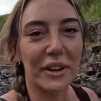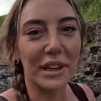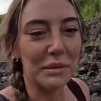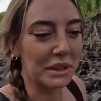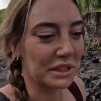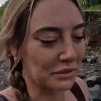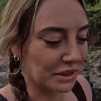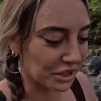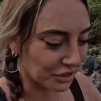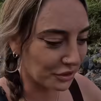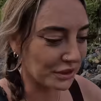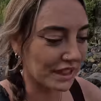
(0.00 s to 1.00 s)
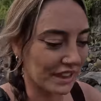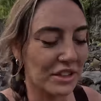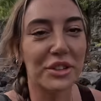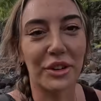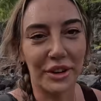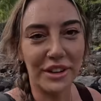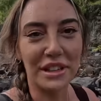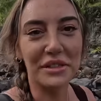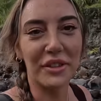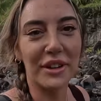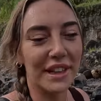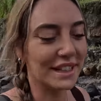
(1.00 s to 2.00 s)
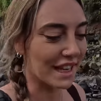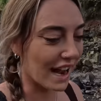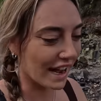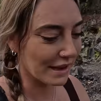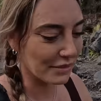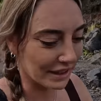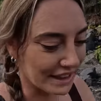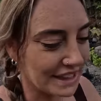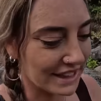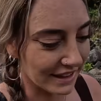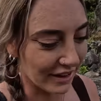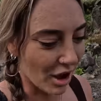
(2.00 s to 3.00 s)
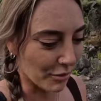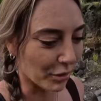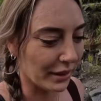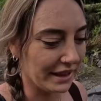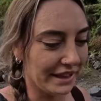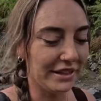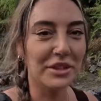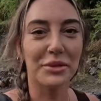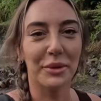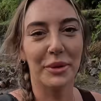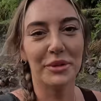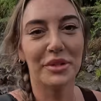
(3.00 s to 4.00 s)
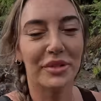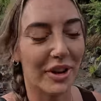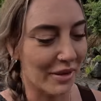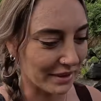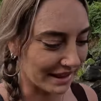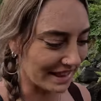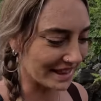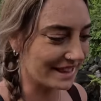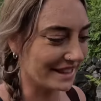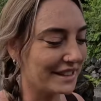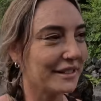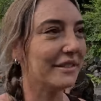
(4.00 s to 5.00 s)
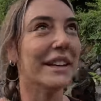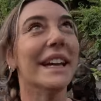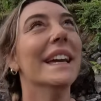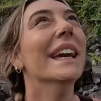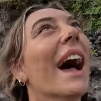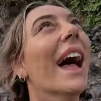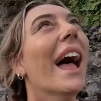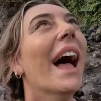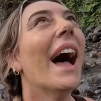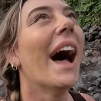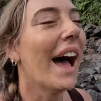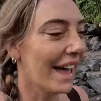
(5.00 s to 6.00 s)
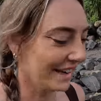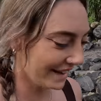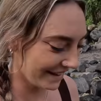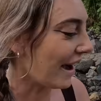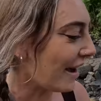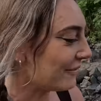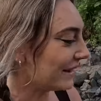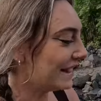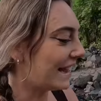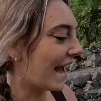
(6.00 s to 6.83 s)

funny because Vishnu didn't join us for this hike, but he's still operating the drone from a distance away. And I've been